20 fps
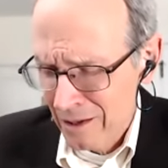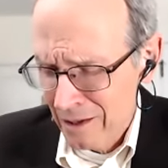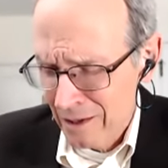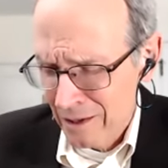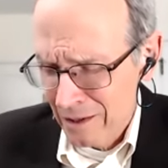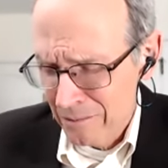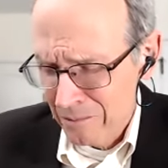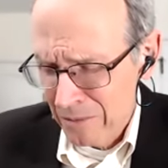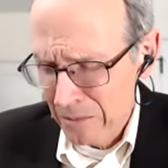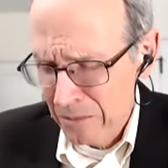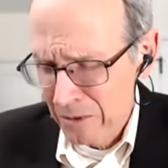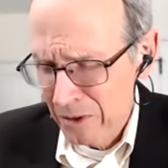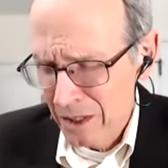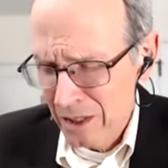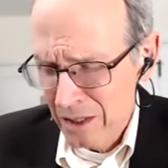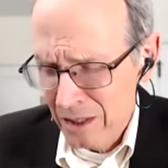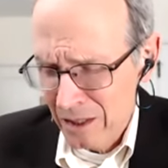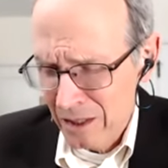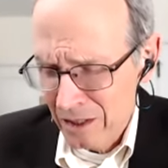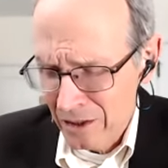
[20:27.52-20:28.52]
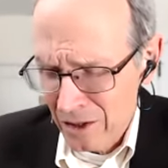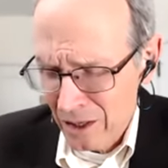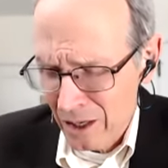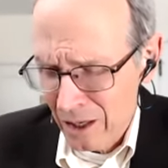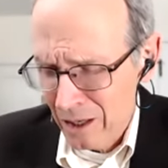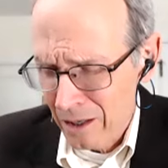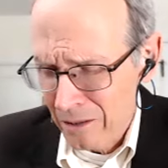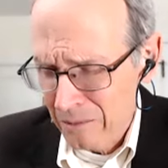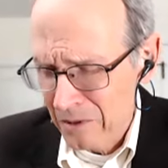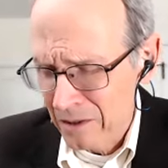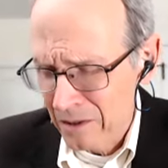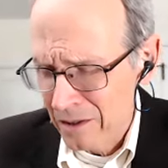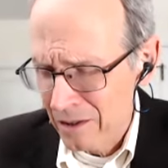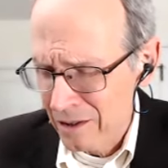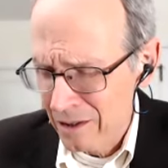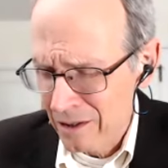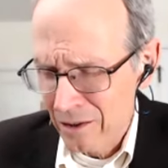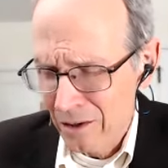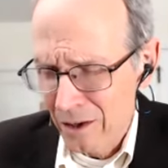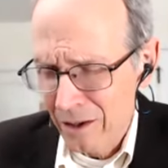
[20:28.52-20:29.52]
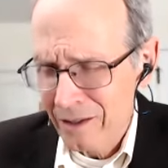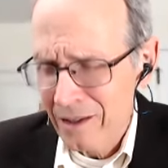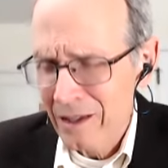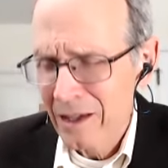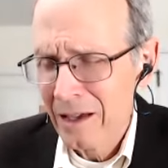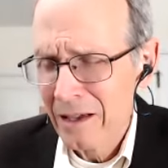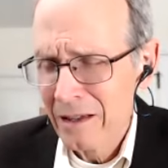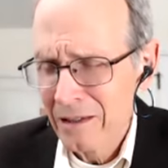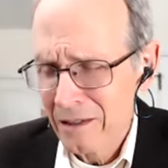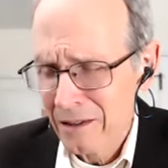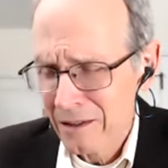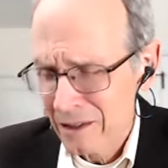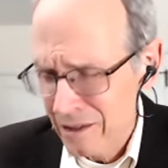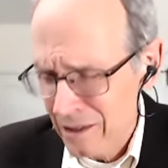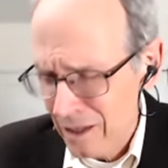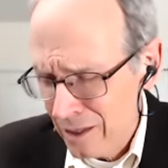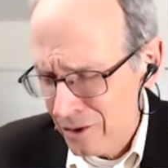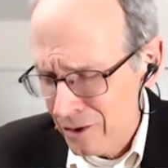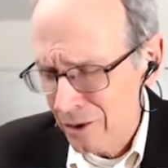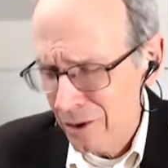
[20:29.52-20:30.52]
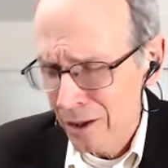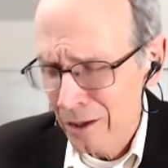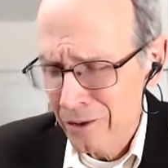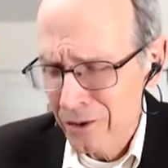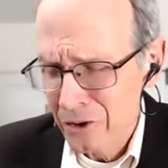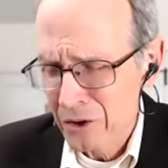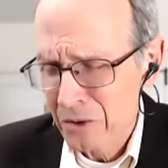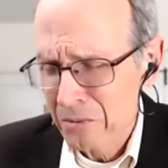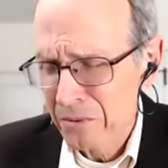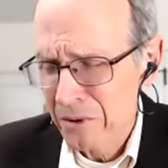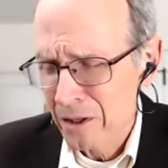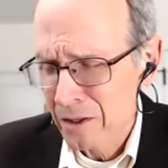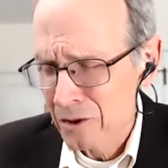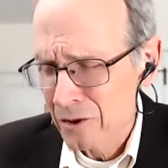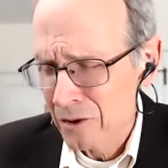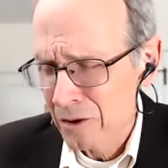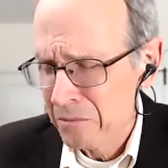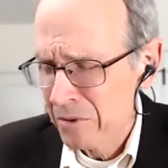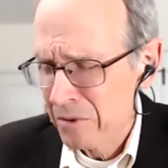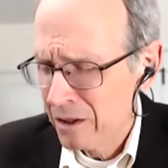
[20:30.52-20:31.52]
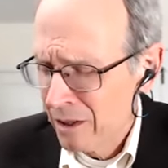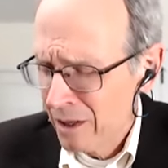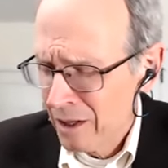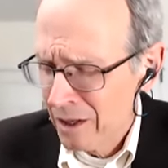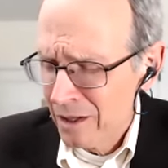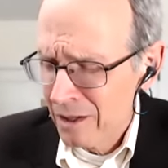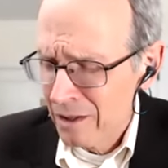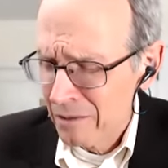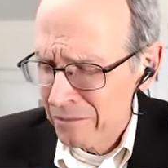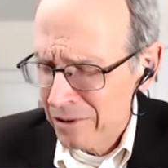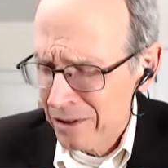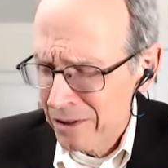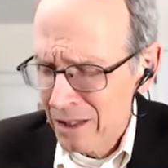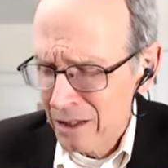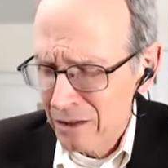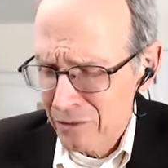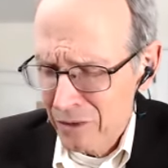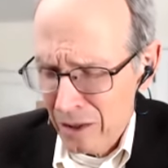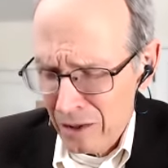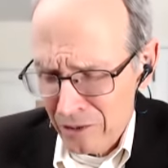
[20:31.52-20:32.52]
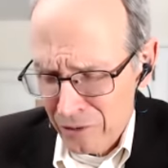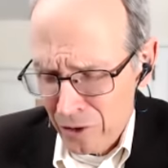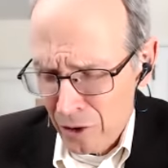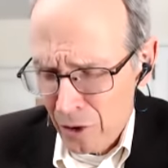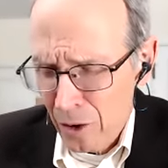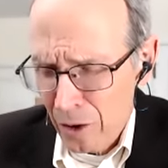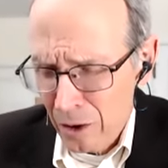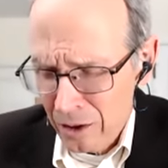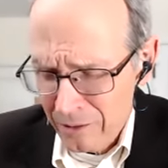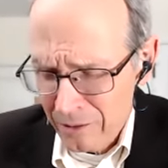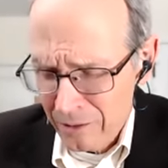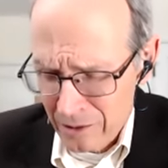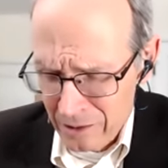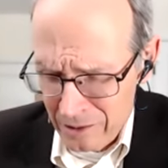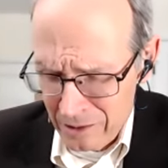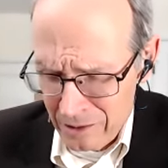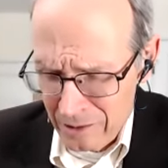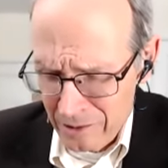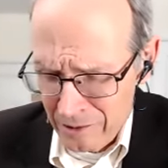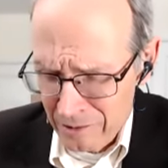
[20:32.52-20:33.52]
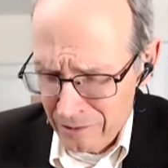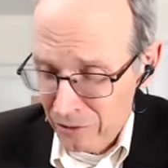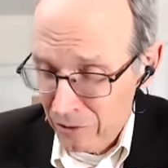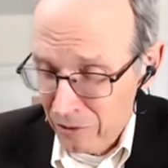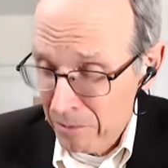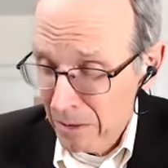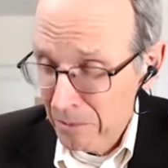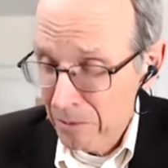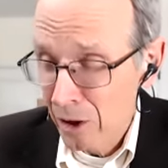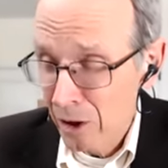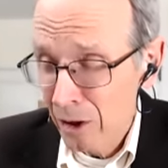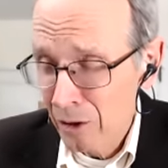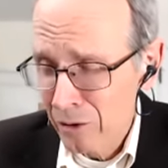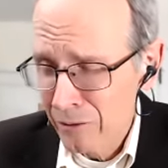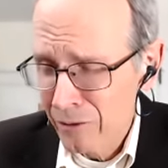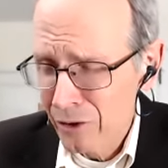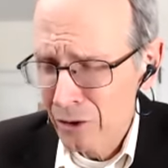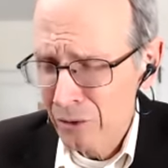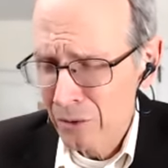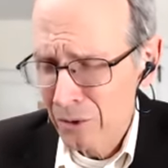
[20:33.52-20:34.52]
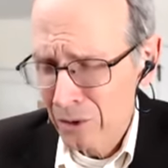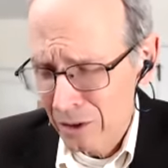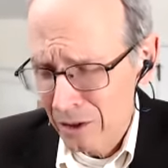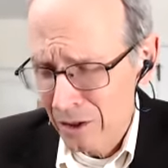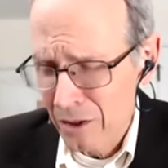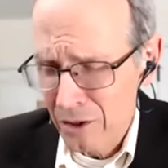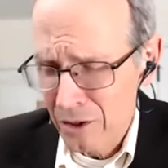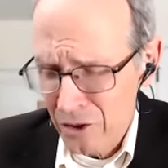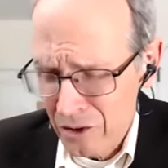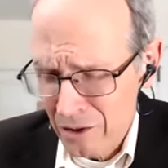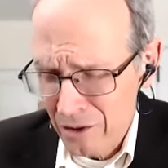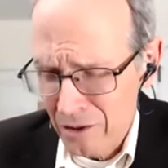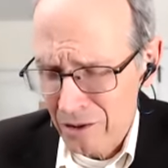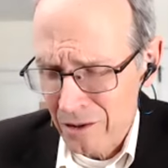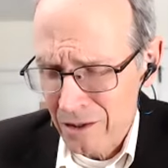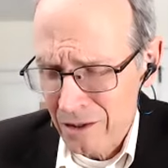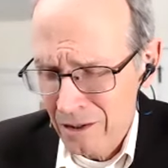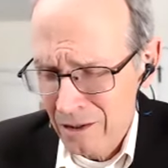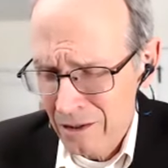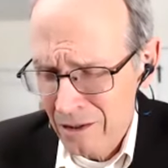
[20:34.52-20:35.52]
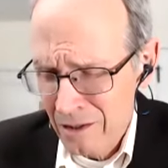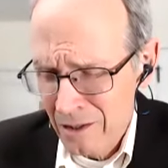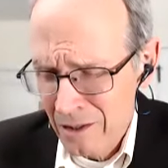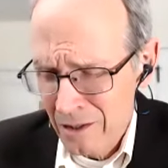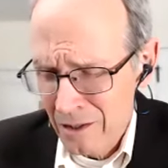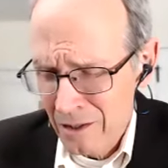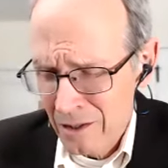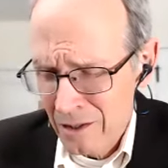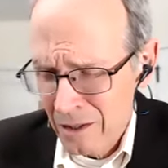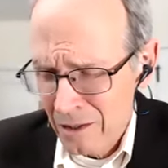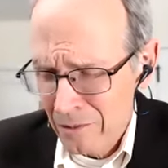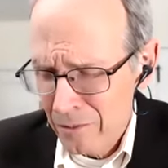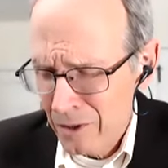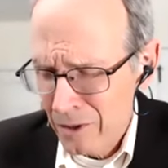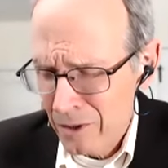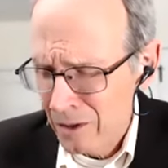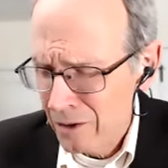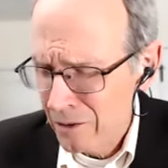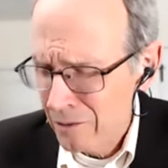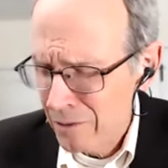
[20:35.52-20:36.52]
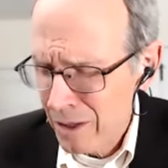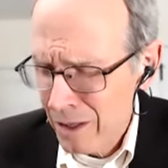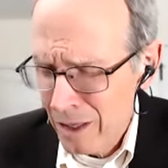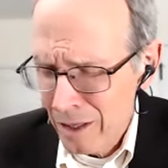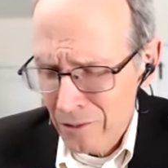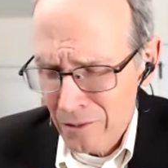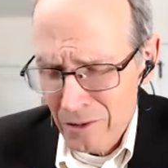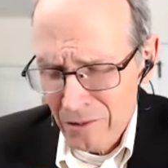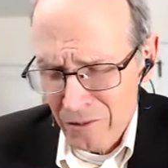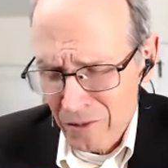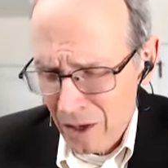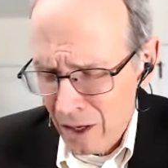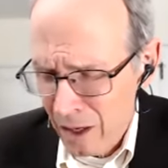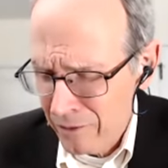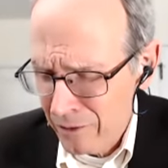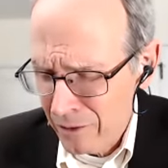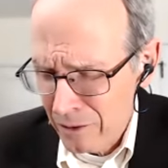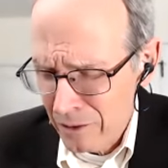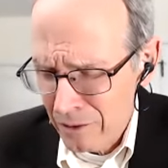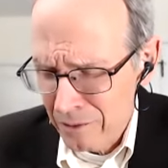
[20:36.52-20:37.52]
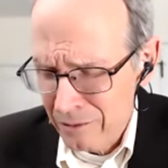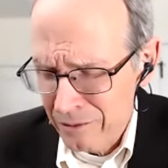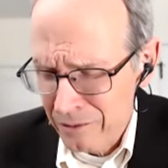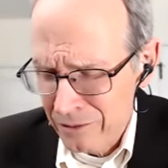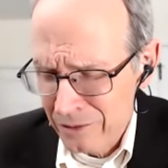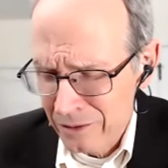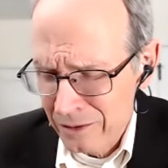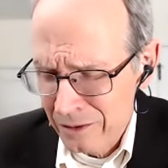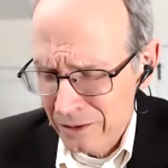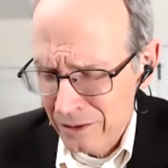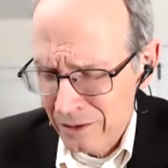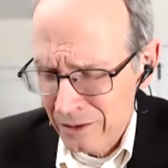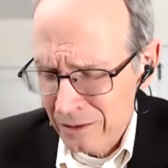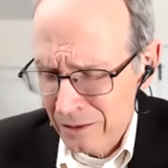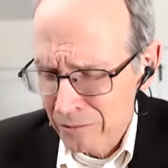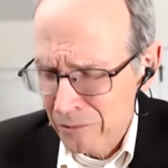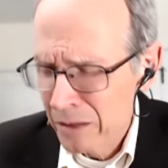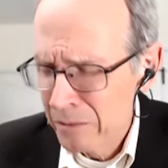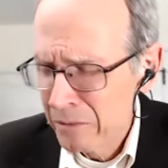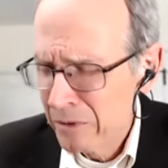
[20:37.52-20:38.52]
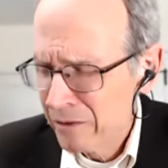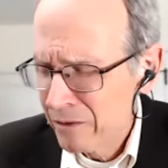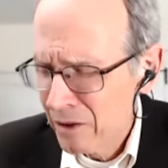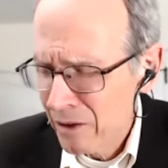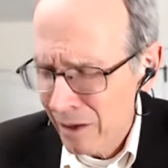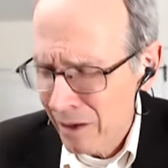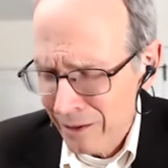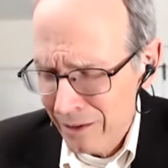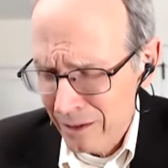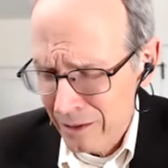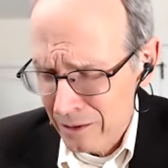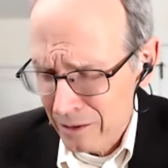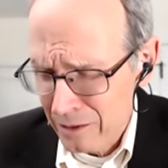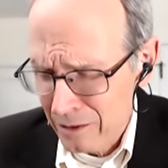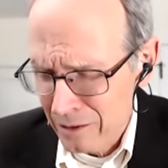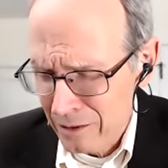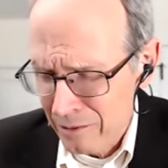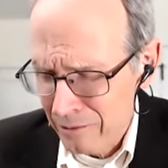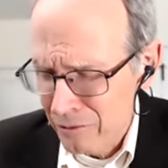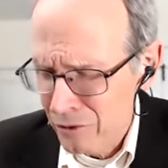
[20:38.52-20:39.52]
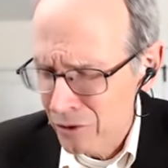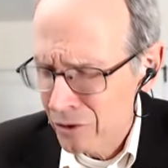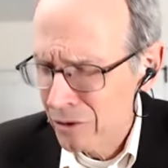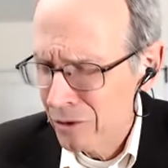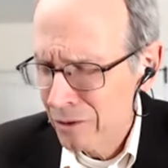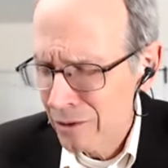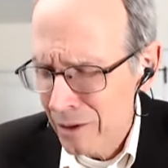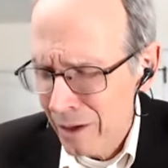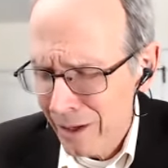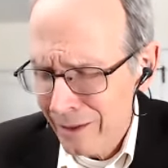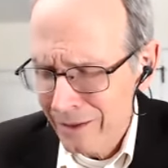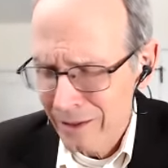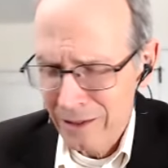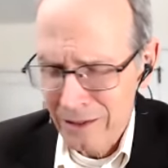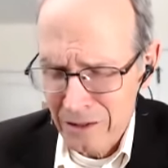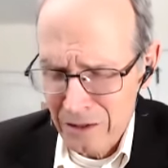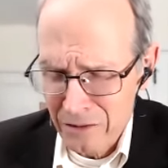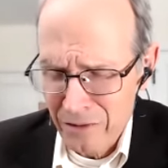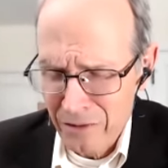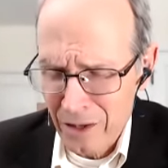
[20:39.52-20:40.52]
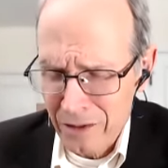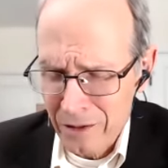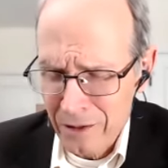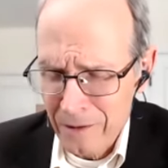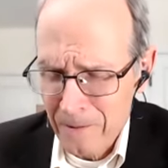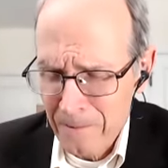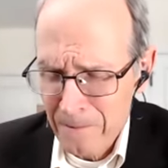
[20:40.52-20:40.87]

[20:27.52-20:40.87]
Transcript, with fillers: and people needing jobs and, and all kinds of things. Answer all of those prayers, Lord. But please, Father, for all of us and for people all over the world in our church, bring a great revival of primitive godliness, of true godliness, Father.